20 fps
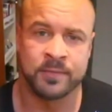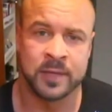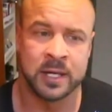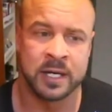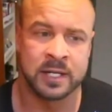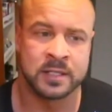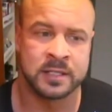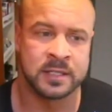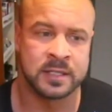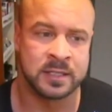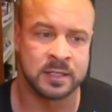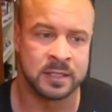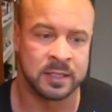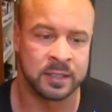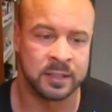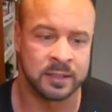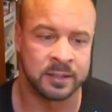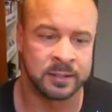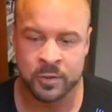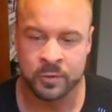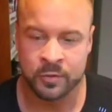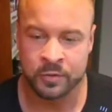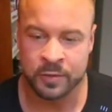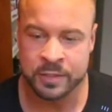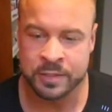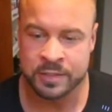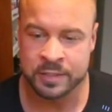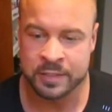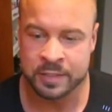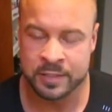That's uh, the
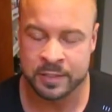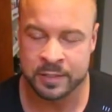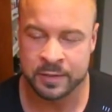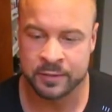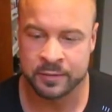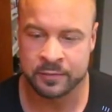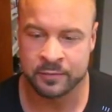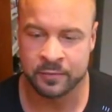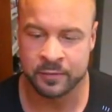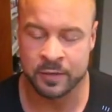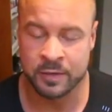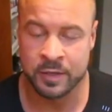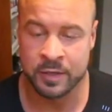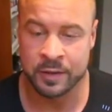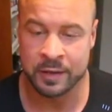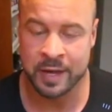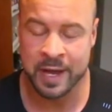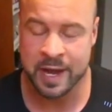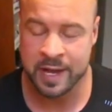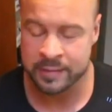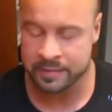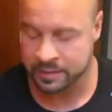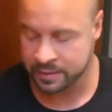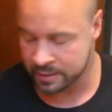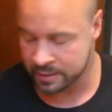reason for all that.